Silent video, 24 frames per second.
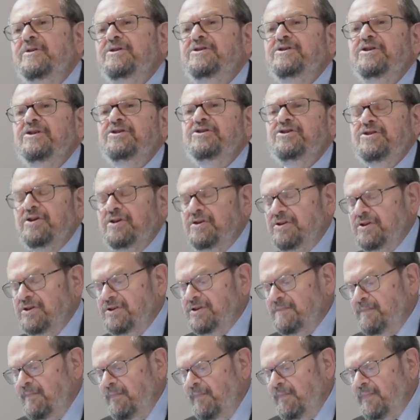
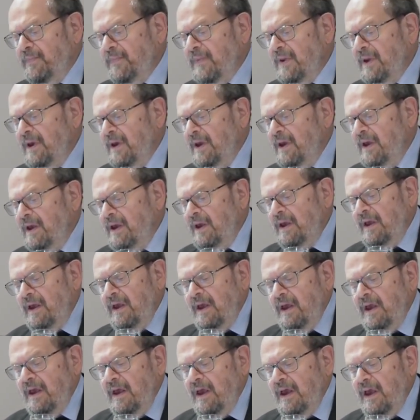positions.
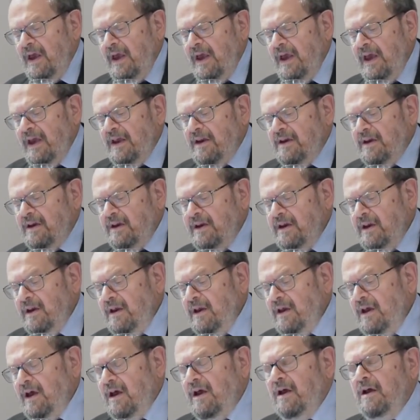And
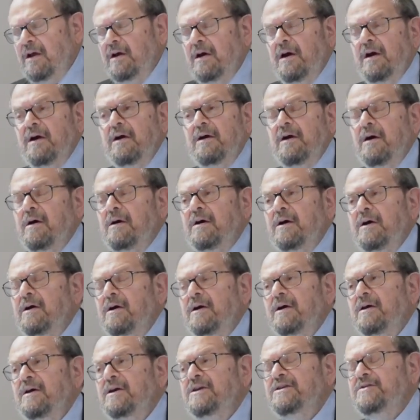
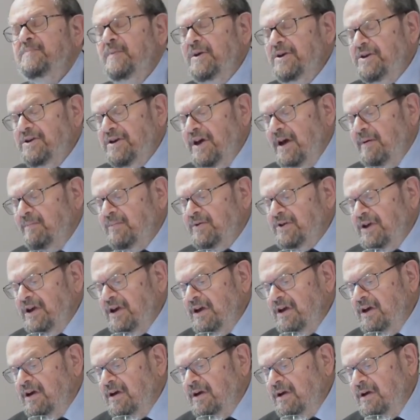it's been
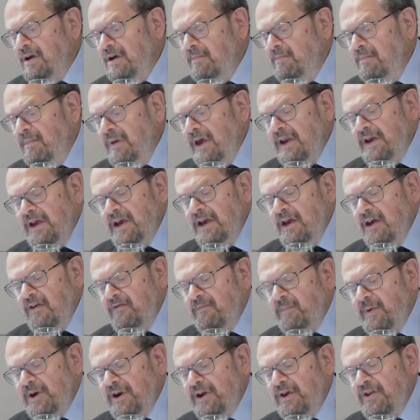tempting. Many
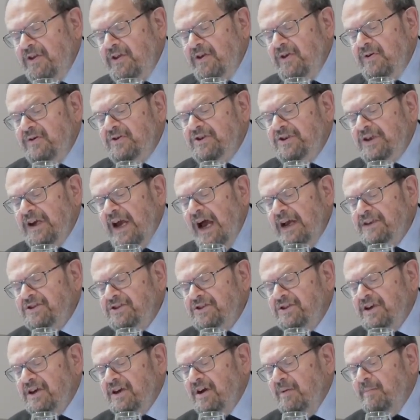have been
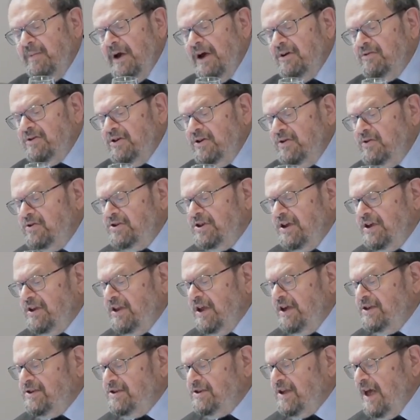enthusiastic about using
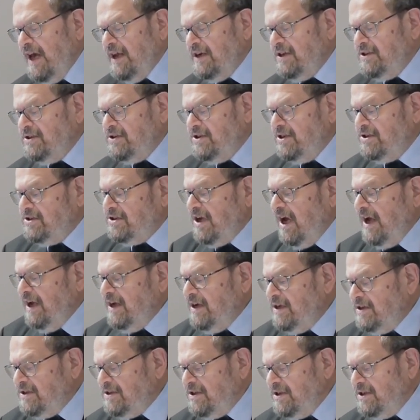their status as
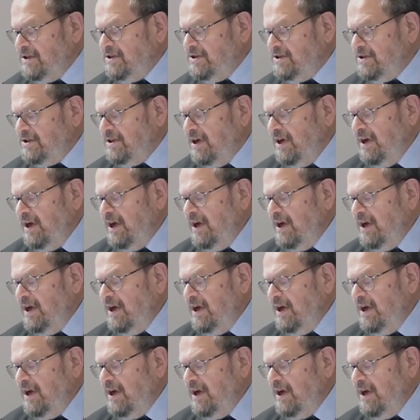scientists